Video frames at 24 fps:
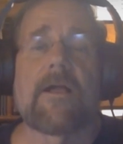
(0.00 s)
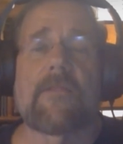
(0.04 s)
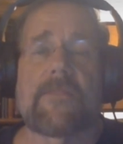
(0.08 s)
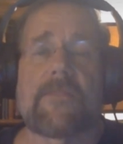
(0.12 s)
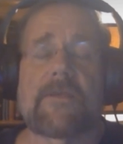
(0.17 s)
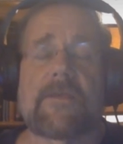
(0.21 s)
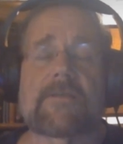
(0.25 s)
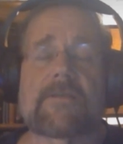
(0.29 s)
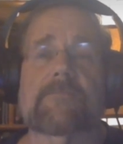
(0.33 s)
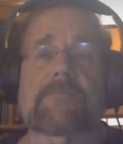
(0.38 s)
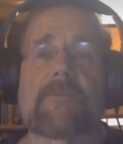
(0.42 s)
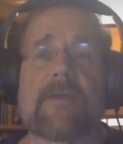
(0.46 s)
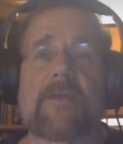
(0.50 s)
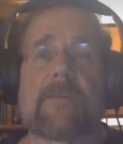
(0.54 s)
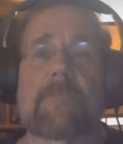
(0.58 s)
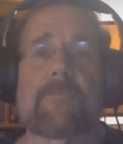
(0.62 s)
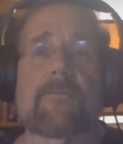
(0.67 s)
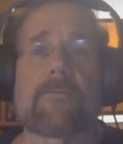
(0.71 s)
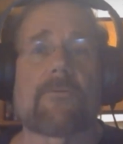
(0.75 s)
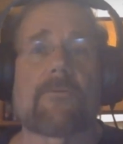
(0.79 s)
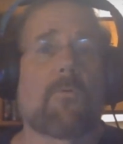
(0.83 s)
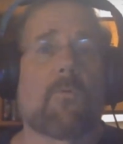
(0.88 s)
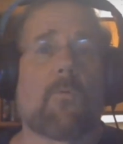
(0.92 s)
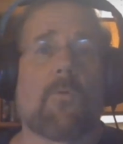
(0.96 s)
These
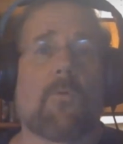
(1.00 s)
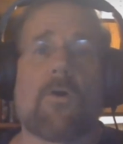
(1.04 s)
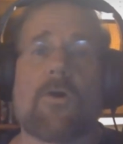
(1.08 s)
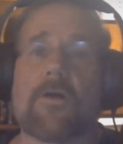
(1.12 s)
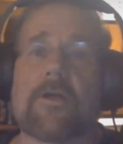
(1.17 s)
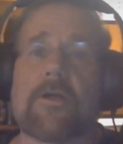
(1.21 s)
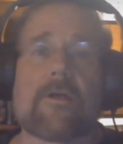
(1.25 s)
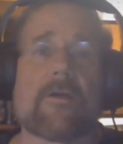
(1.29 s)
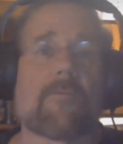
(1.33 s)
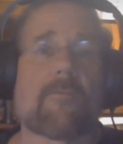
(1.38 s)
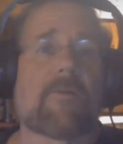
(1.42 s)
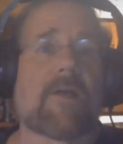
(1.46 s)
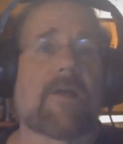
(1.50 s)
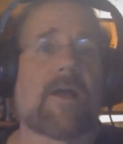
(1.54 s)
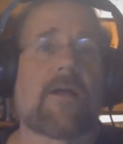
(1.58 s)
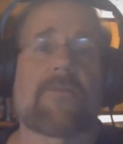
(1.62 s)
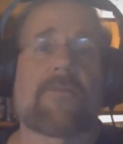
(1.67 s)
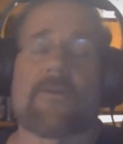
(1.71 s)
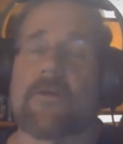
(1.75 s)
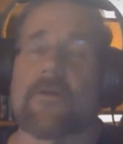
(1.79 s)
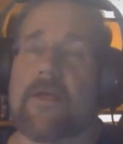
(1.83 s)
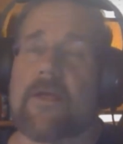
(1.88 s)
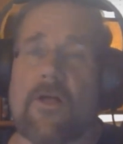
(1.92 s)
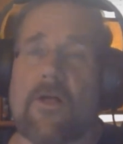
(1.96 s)
people walking around,
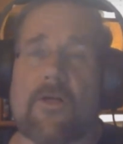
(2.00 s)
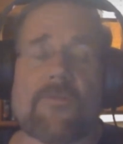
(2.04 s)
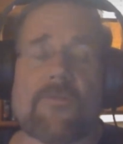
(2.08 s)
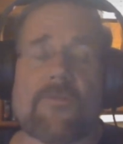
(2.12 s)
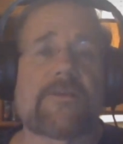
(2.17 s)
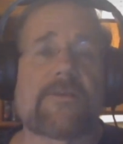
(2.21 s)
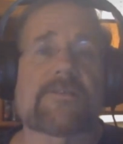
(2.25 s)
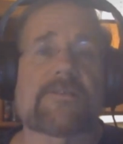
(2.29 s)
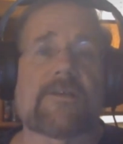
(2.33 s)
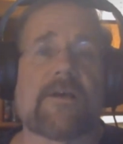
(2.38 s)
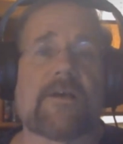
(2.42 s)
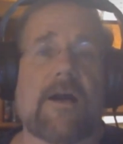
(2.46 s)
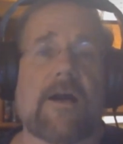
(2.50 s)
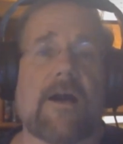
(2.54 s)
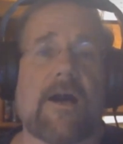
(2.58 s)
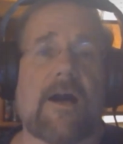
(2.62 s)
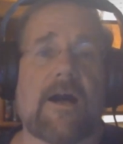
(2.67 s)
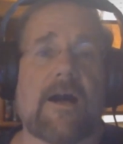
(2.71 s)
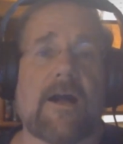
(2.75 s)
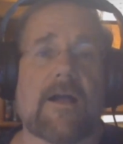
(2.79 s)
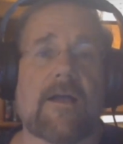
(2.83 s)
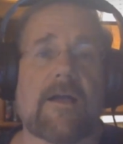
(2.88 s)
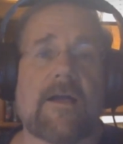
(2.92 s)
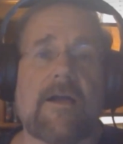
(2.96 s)
they're healthy as a
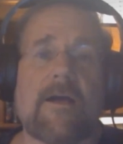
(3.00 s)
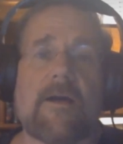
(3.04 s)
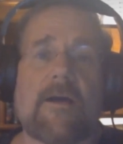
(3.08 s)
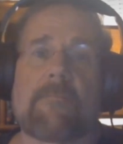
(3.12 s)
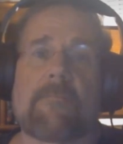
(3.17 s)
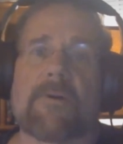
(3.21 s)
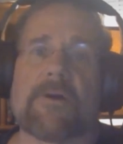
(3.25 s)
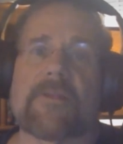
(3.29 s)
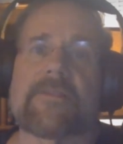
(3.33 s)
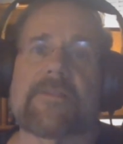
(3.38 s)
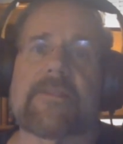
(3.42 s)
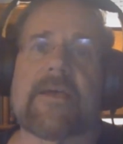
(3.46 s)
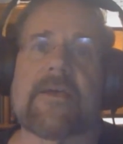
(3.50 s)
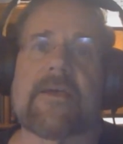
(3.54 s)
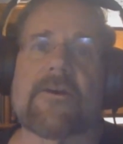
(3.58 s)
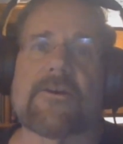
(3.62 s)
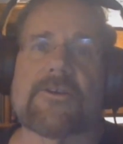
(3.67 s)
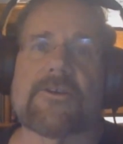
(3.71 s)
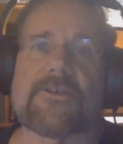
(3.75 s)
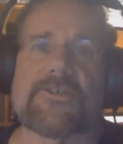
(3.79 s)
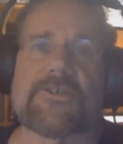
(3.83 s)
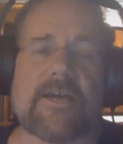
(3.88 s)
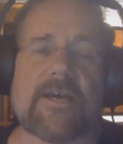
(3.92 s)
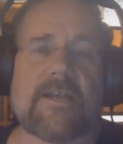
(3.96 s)
hog, but they
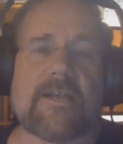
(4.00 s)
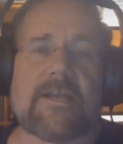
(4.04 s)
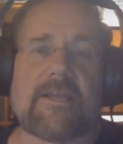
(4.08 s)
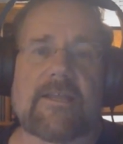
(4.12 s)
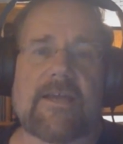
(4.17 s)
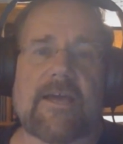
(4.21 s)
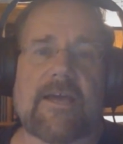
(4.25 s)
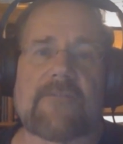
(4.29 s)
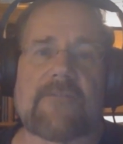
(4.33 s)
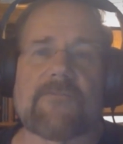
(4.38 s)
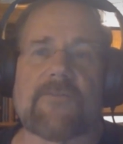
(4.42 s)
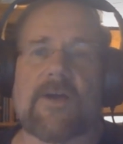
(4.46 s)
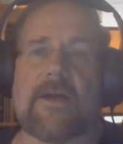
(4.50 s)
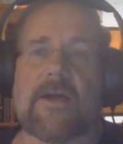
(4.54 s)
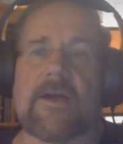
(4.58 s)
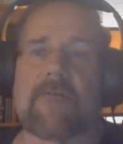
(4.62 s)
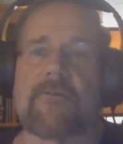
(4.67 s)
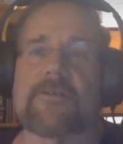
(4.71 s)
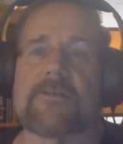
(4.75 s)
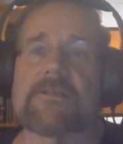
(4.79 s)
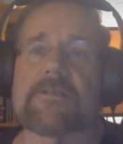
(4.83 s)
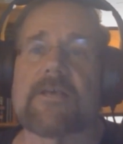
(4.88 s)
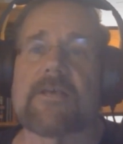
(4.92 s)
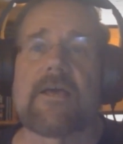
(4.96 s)
are shedding that
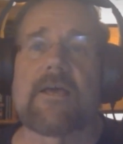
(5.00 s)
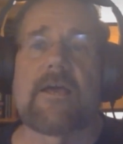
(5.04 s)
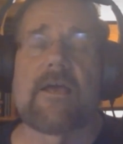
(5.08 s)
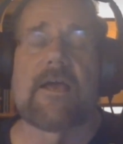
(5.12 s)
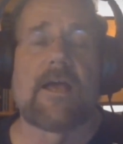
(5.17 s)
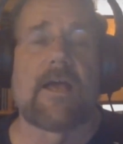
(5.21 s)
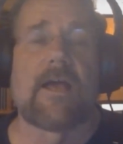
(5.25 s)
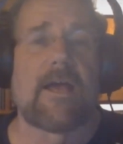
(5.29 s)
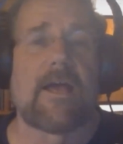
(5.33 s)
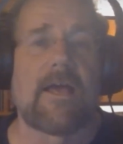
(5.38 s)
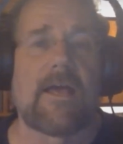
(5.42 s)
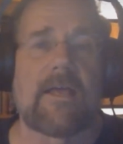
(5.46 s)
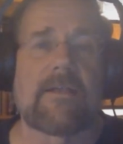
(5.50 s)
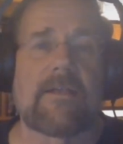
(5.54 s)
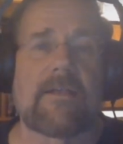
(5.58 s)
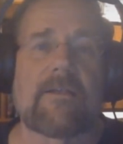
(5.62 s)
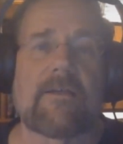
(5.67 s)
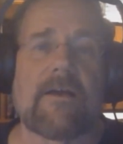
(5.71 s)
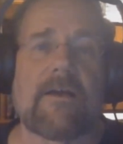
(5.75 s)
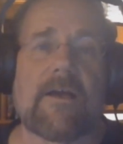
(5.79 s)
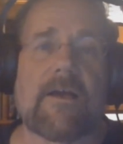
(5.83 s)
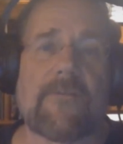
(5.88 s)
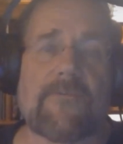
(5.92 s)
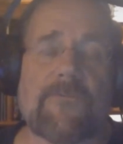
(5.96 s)
virus.
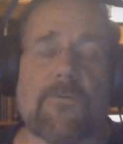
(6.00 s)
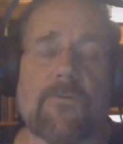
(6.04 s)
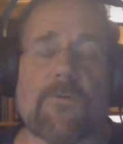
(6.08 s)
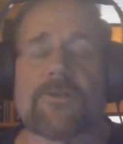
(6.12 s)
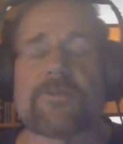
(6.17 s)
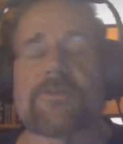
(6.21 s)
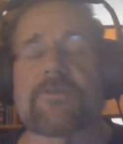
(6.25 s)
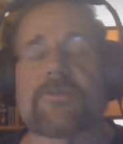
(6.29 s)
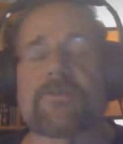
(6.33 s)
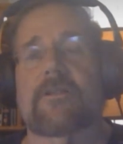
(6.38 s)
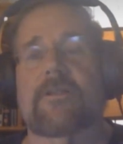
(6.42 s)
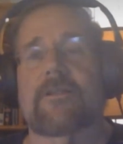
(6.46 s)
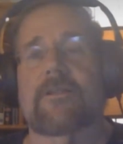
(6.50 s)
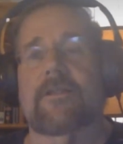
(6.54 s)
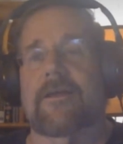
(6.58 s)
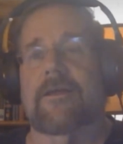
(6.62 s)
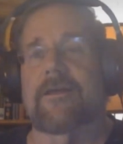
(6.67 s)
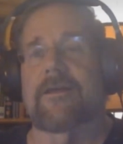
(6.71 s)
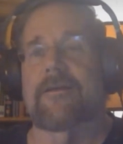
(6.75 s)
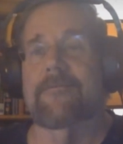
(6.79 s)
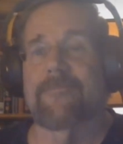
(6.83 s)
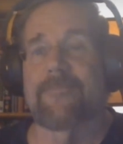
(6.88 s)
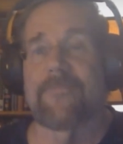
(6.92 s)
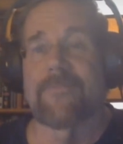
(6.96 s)
And
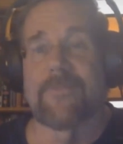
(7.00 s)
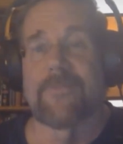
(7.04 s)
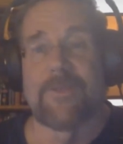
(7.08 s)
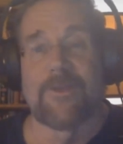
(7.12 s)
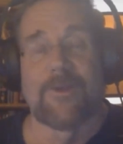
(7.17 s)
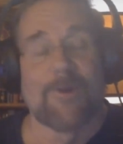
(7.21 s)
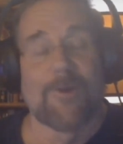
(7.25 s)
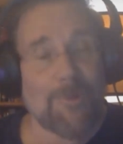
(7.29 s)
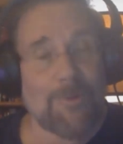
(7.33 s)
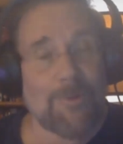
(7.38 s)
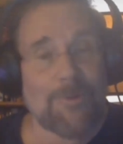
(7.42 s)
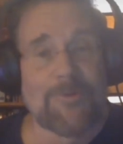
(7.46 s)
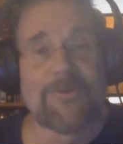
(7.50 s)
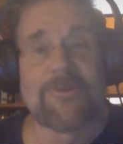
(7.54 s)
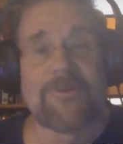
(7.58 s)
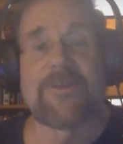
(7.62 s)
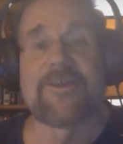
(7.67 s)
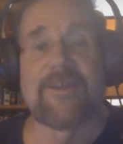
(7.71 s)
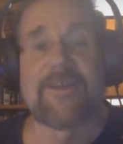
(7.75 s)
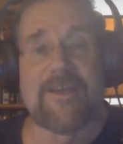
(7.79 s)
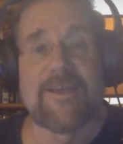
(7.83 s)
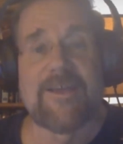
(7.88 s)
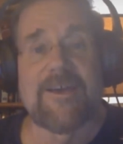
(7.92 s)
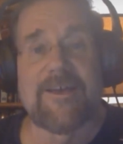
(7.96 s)
unfortunately, the older
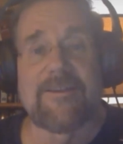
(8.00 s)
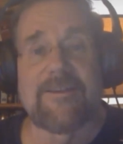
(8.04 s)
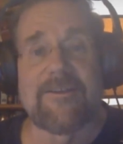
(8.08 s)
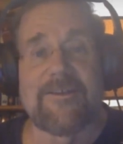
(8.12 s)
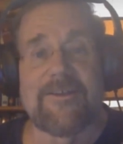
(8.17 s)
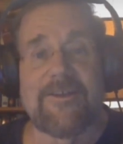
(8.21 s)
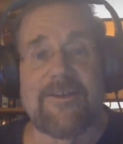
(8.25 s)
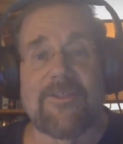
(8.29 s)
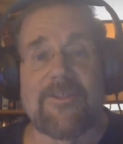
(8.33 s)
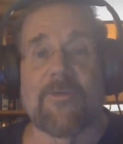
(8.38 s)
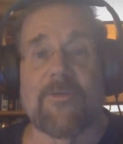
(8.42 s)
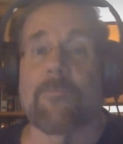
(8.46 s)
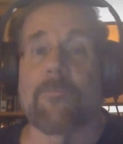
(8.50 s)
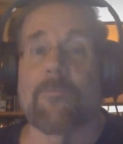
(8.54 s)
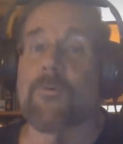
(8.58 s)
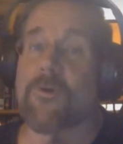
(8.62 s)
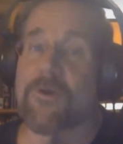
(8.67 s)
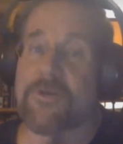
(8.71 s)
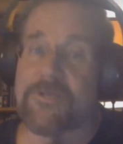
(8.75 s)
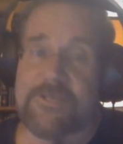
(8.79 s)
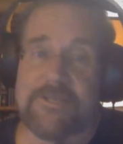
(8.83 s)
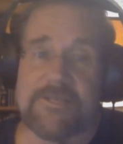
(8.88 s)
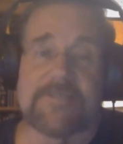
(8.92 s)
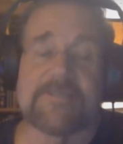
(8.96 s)
you get, the
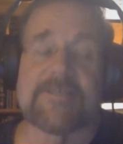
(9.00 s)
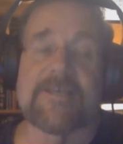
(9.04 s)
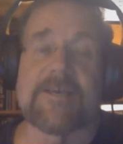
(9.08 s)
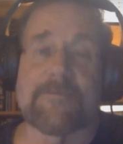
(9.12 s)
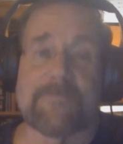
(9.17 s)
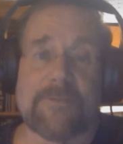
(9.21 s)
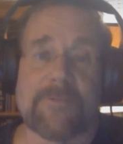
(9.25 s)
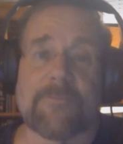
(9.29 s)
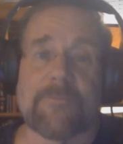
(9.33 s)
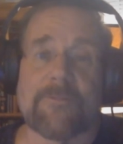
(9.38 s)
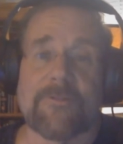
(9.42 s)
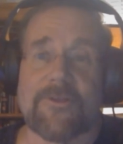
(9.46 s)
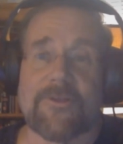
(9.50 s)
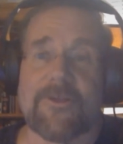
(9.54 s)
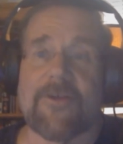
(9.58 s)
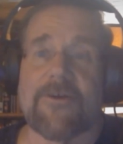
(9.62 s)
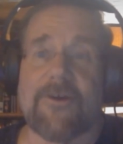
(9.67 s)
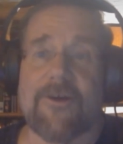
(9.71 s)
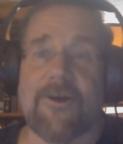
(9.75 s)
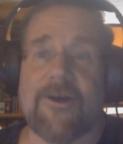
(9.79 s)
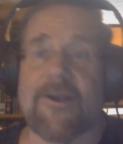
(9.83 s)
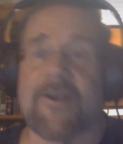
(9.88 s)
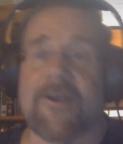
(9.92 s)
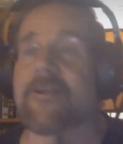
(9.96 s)
more susceptible you
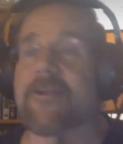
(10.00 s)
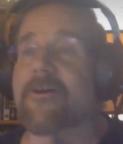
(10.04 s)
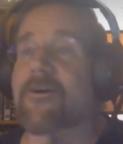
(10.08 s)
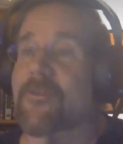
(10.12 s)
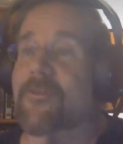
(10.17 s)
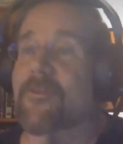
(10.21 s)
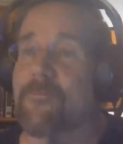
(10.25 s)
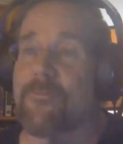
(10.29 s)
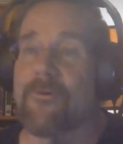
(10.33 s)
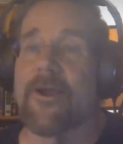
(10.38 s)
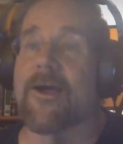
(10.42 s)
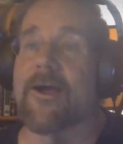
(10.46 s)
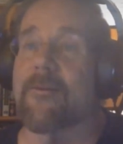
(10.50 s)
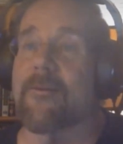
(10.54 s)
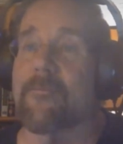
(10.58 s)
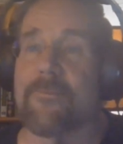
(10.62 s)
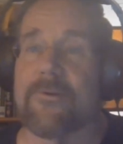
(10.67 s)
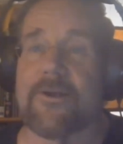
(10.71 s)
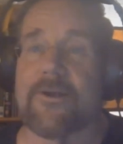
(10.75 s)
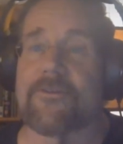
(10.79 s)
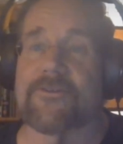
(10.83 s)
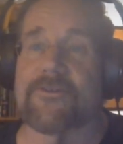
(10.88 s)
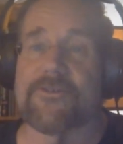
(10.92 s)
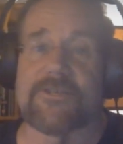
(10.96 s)
are. You know, the Brown
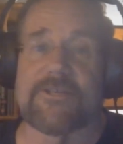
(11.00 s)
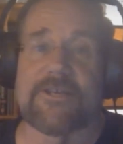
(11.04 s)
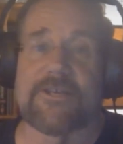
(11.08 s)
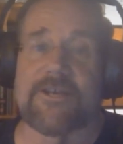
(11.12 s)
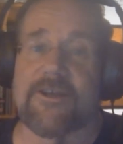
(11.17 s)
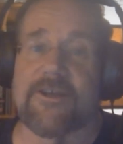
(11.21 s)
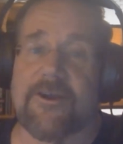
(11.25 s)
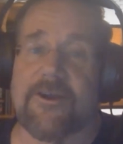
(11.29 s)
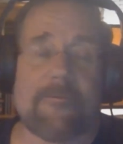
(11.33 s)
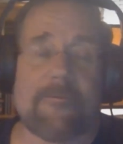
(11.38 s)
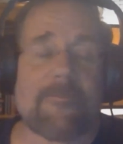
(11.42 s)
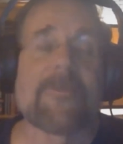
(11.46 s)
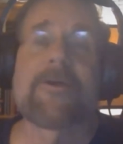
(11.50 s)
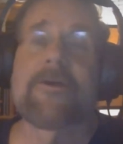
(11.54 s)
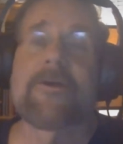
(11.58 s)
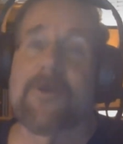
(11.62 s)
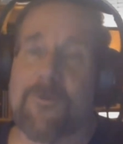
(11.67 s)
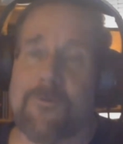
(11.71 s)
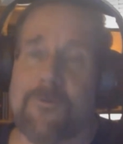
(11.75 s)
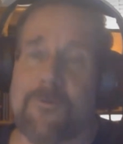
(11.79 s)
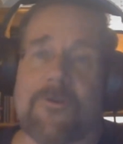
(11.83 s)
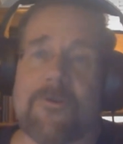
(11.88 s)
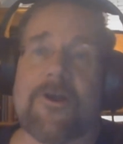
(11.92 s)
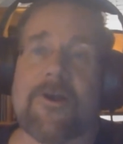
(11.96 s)
brothers here,
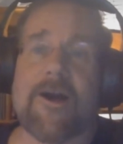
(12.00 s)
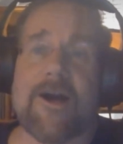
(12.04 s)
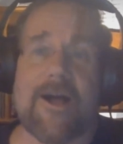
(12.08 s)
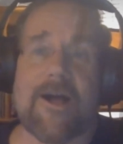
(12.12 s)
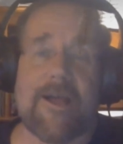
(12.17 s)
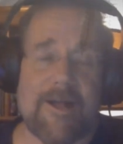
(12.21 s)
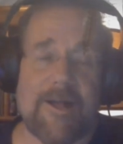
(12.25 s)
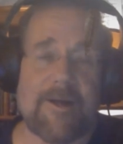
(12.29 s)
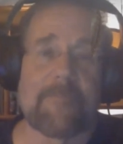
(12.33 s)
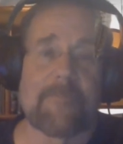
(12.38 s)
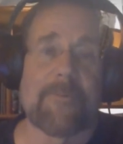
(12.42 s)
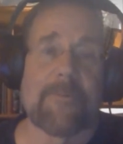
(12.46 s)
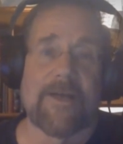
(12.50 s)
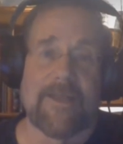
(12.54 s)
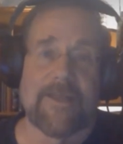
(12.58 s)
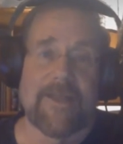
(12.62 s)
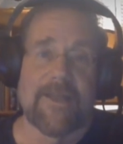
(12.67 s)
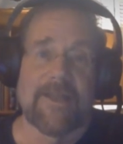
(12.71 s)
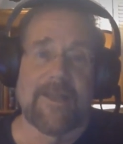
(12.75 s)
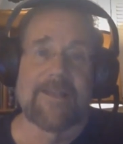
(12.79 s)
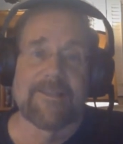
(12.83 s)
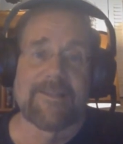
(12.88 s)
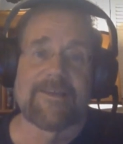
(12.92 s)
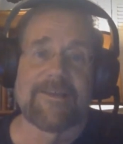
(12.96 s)
we're high up on
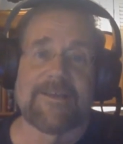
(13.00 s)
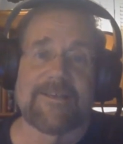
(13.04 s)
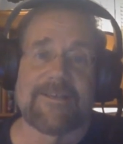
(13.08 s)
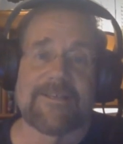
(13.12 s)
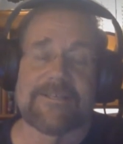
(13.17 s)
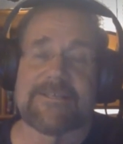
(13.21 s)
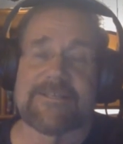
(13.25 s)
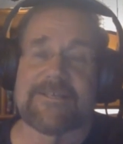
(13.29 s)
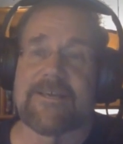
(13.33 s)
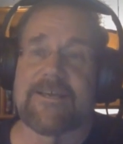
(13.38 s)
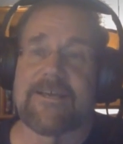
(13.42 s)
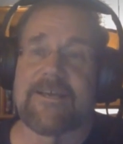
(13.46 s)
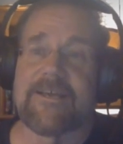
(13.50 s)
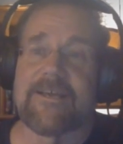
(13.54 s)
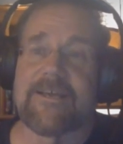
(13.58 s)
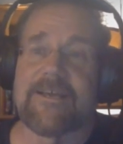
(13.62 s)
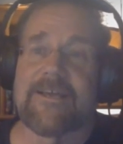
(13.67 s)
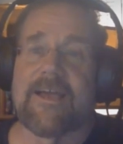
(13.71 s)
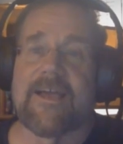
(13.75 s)
that list.